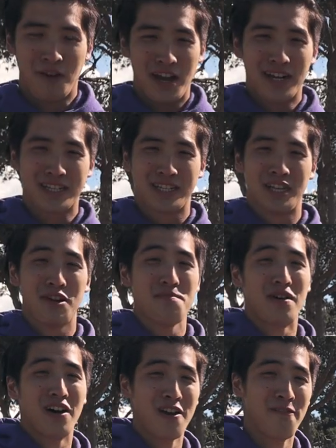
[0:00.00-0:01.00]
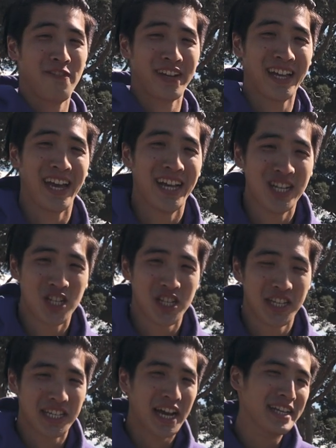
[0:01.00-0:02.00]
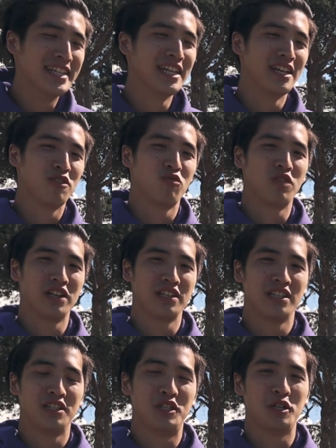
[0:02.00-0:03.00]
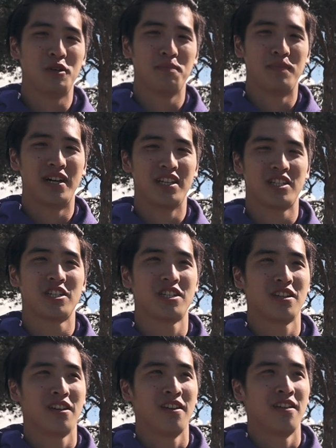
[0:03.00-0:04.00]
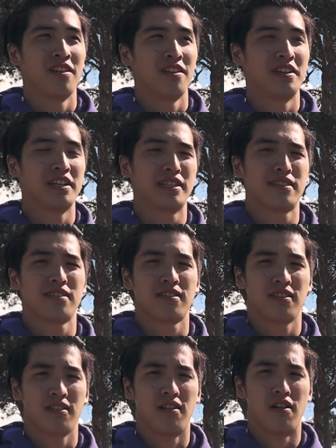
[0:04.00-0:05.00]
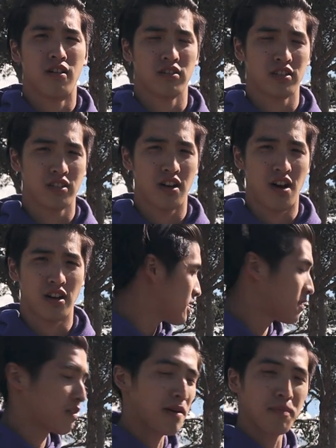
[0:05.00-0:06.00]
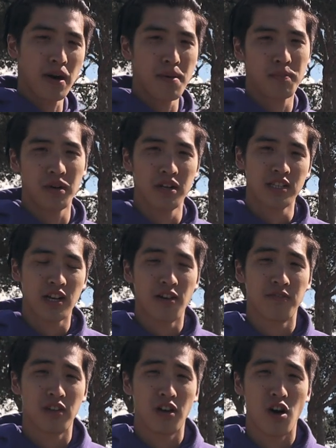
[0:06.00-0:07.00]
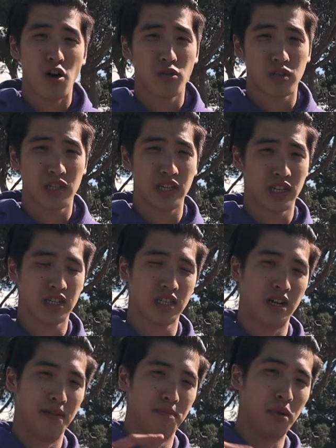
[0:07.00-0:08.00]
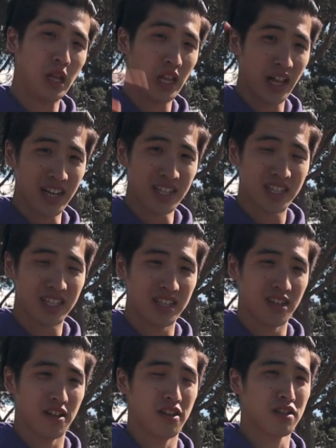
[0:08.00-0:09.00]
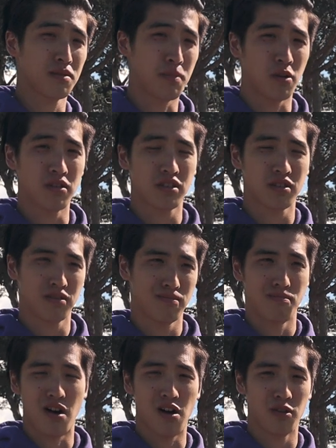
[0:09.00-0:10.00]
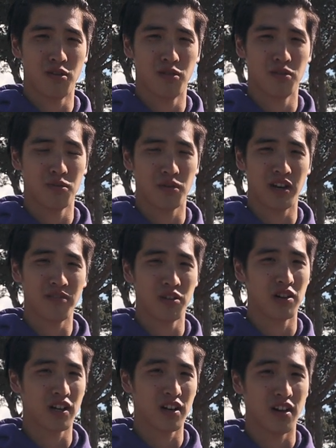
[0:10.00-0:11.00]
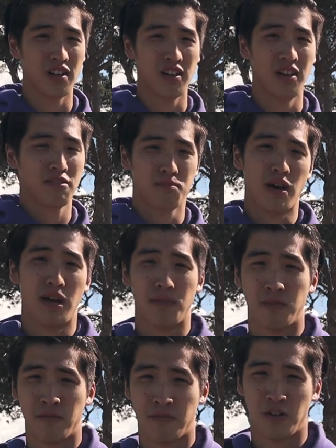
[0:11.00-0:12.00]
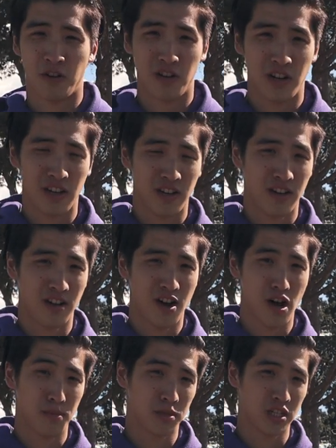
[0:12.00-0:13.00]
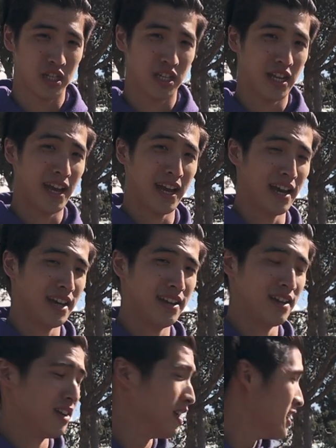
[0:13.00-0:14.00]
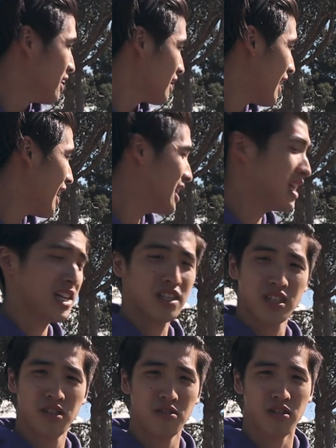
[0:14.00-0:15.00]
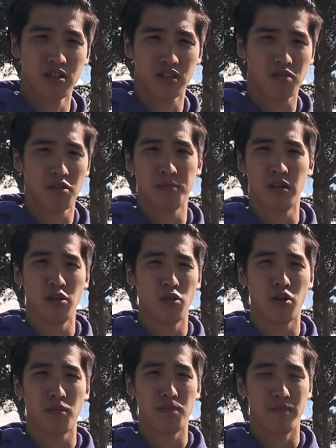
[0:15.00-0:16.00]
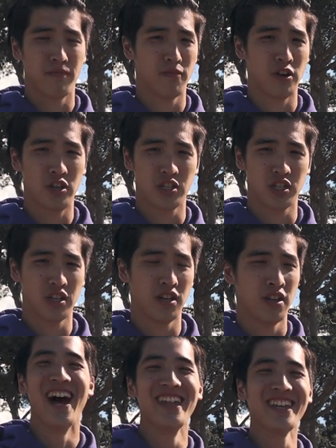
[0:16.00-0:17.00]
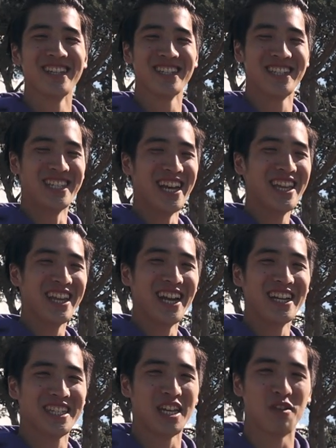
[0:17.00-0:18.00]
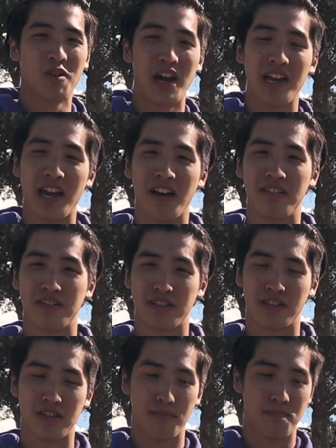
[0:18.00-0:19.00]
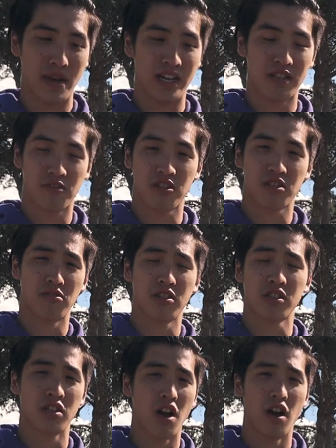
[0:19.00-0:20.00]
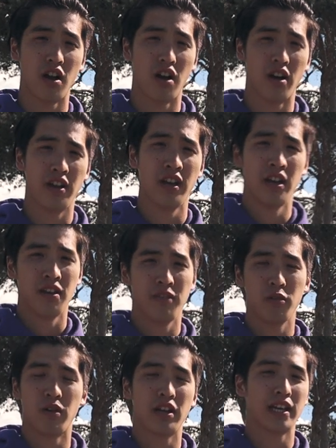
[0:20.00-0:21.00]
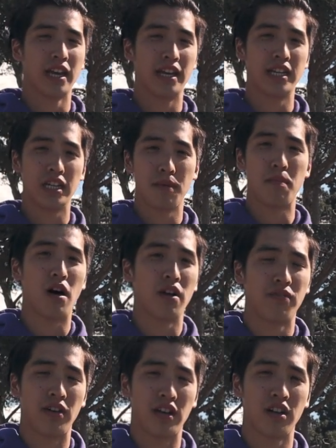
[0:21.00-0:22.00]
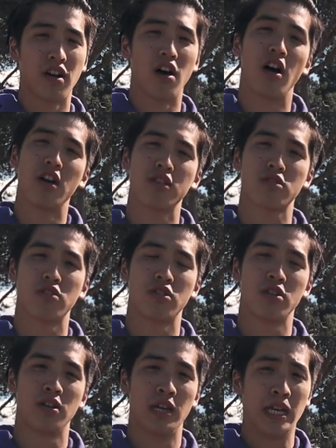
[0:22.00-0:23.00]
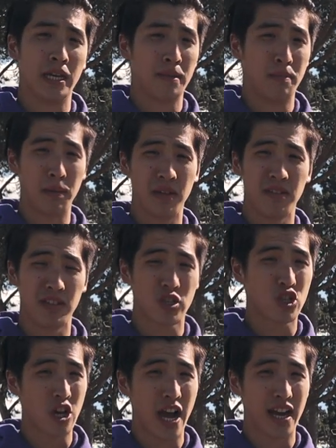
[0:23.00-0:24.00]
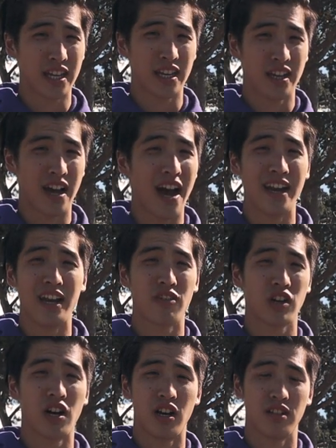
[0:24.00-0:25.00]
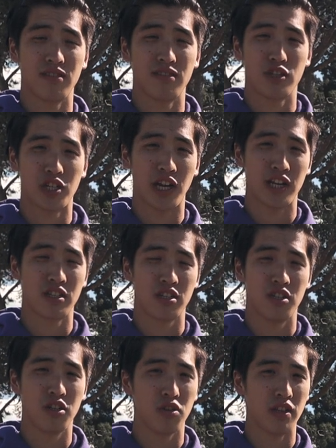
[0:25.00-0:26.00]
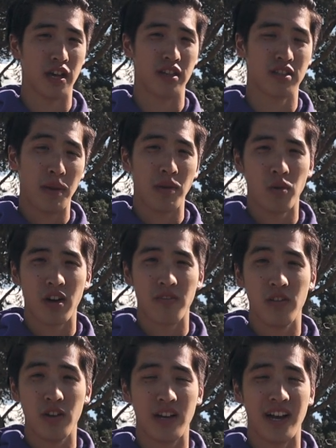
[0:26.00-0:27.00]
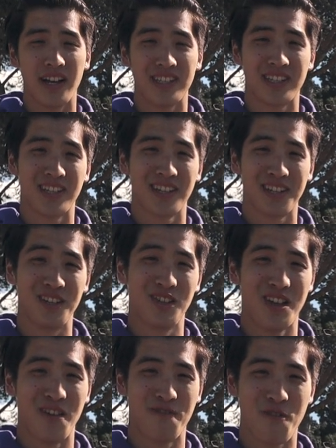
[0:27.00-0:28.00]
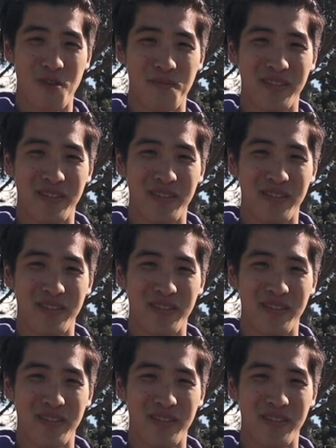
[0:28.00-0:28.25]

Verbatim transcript: For exterior modifications, I didn't really do much. It's all stock. This front bumper is off an 06 Plus sports model, whatever you want to call it. It was my preferred option and the headlights too are just from a newer version. I think the state that it's in right now is a good base for someone to start on if you want to get into modifying cars or maybe even track it. I never got the chance to do that. Maybe one of you guys can do that for